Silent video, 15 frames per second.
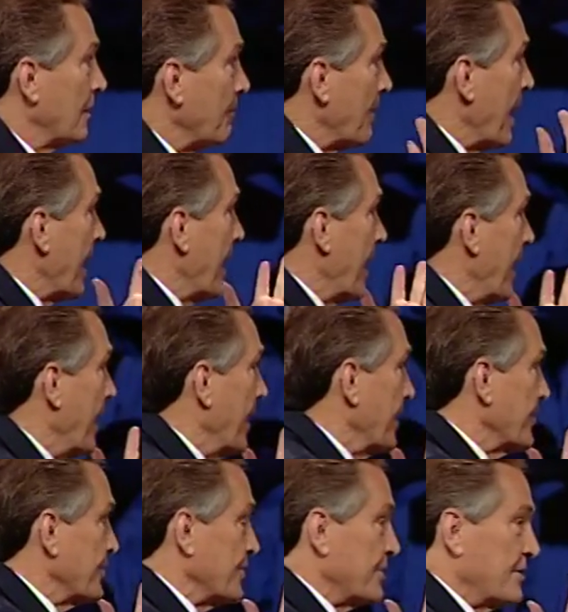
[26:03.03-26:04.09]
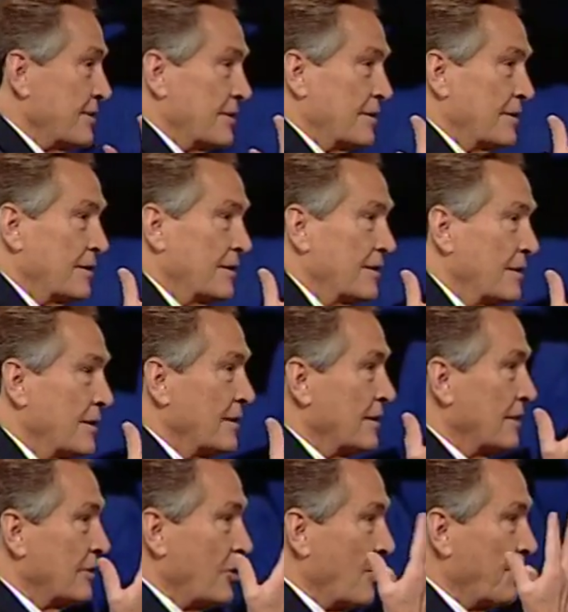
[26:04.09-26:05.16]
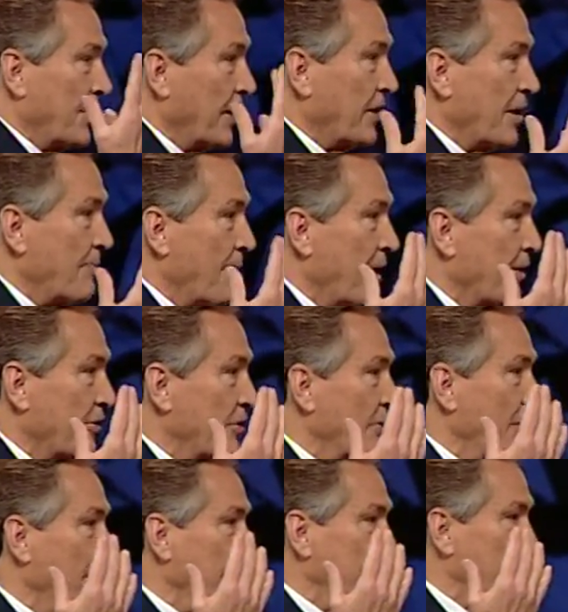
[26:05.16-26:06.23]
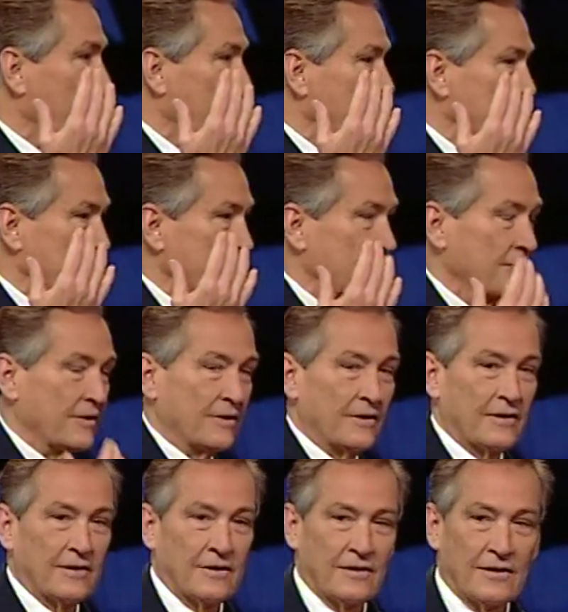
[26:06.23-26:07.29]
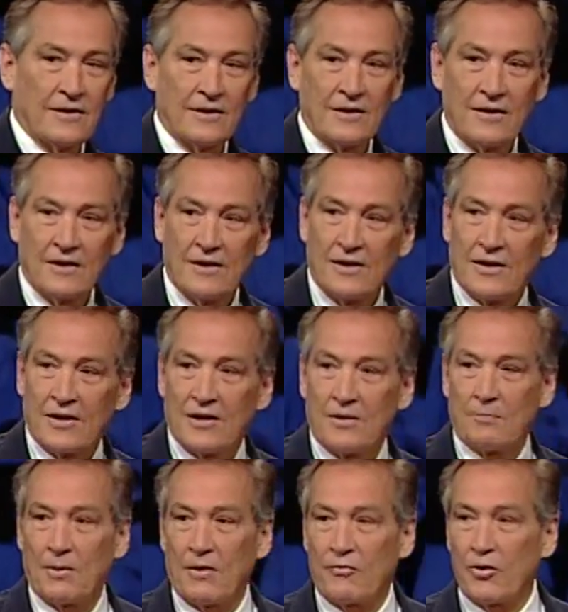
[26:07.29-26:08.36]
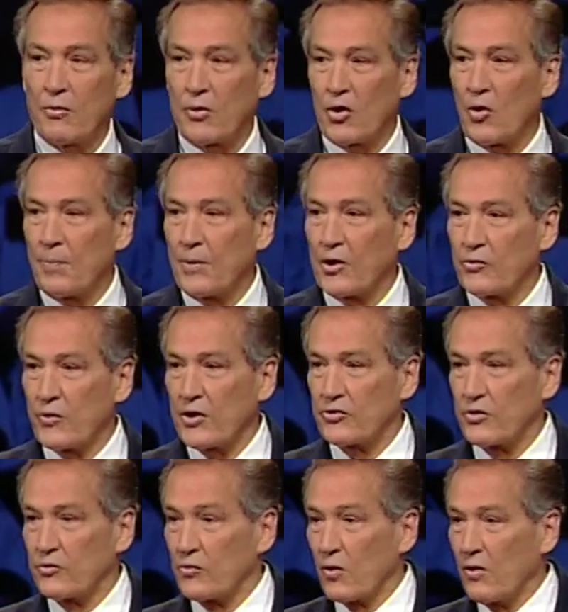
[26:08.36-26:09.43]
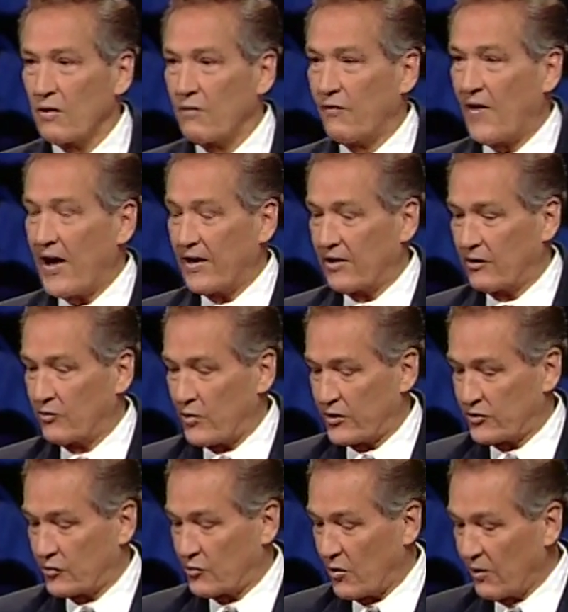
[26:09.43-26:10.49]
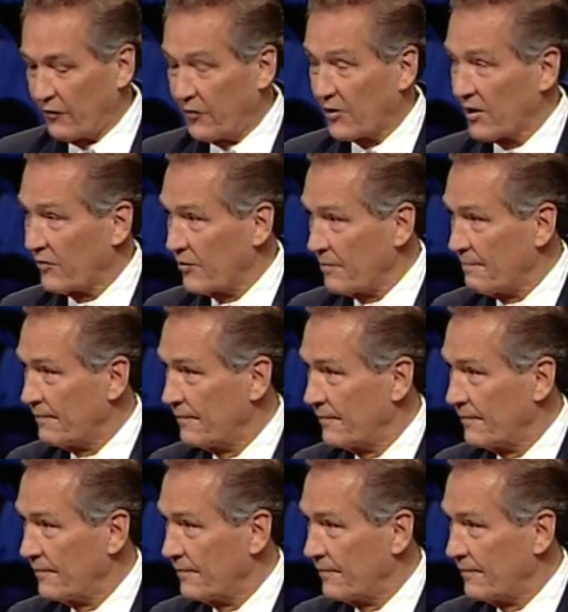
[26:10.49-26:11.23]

my eyes don't particularly bother you, I trust. But if you were to open a dresser drawer and find a dresser drawer full of them,